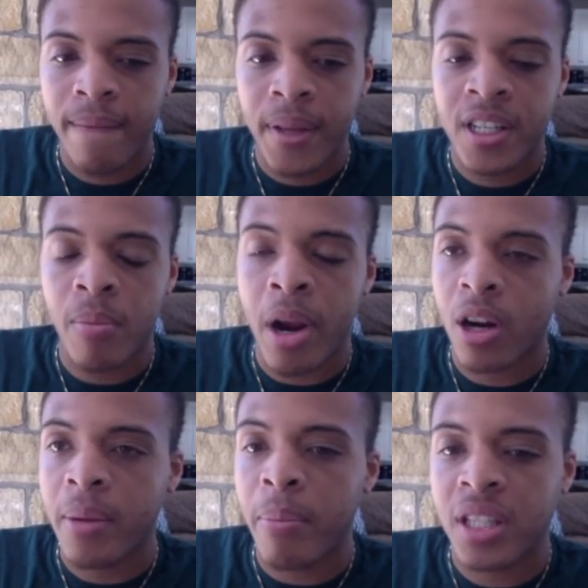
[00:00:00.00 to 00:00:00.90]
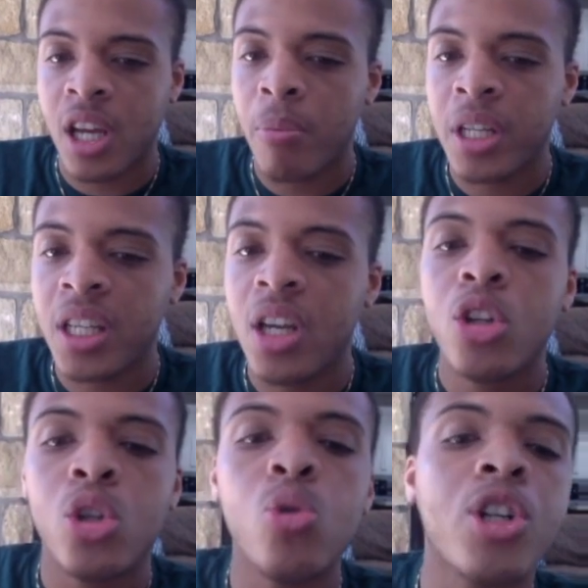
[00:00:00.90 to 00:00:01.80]
It's an American-based company,
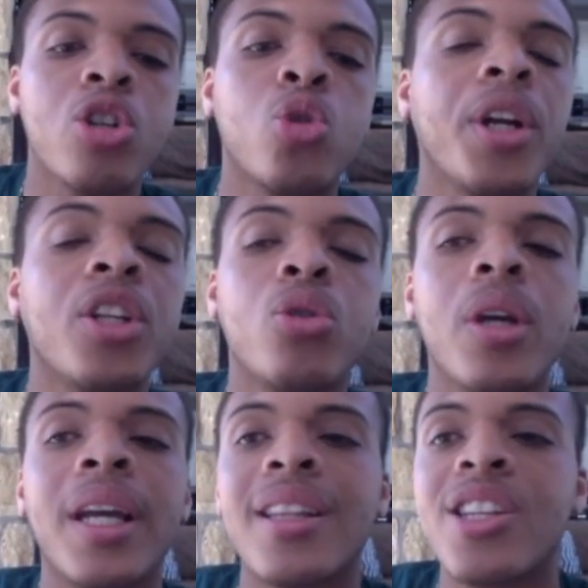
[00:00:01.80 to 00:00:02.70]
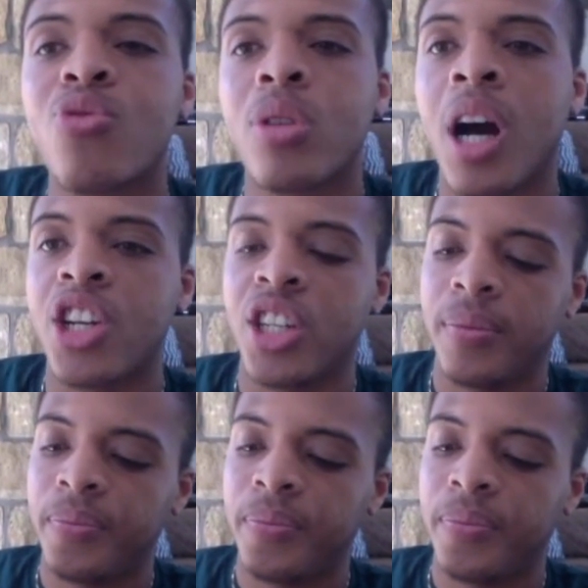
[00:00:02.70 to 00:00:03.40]
222 English reduction.